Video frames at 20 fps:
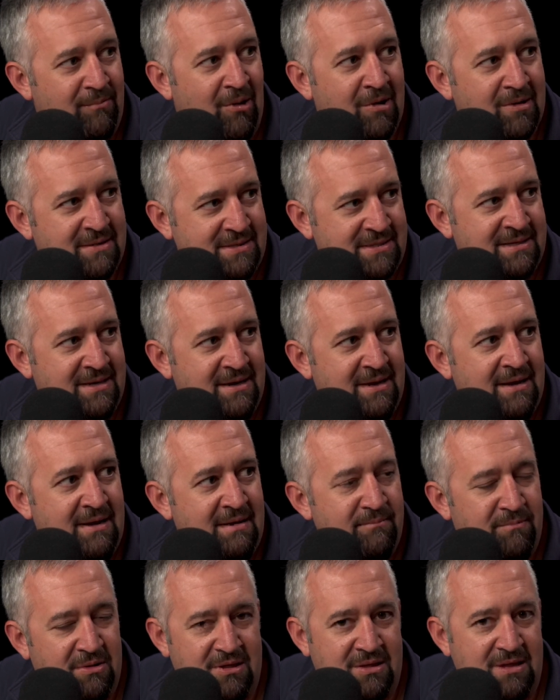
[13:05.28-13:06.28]
part,
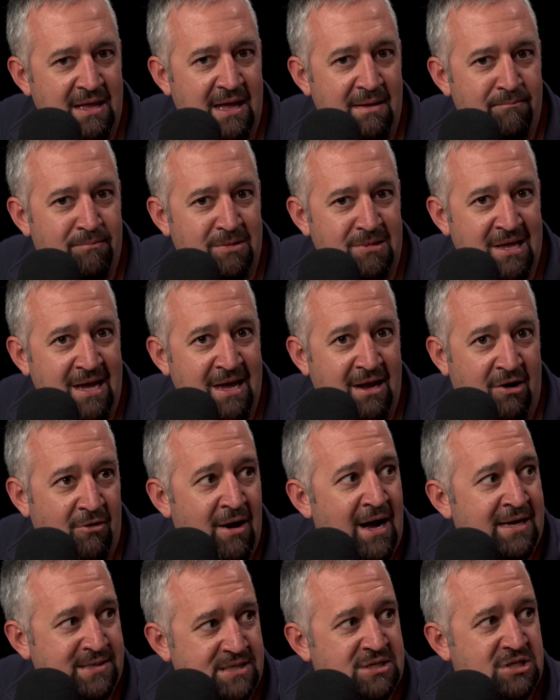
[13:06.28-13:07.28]
but they
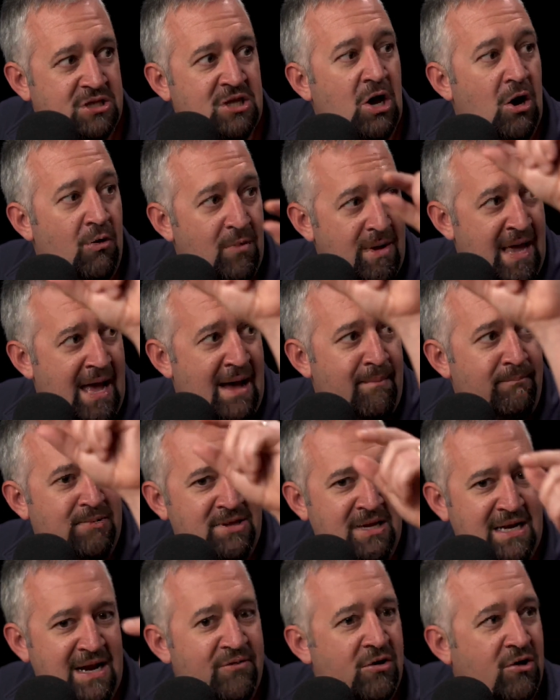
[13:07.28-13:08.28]
cross it to the OEM,
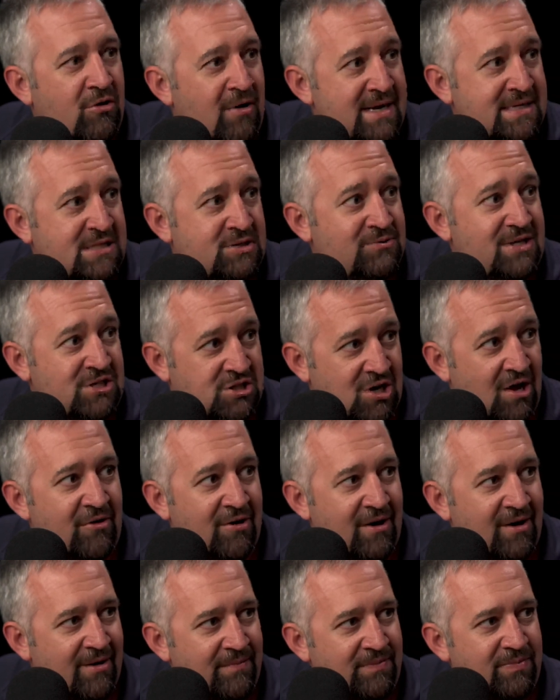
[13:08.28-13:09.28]
but they never cross to each other.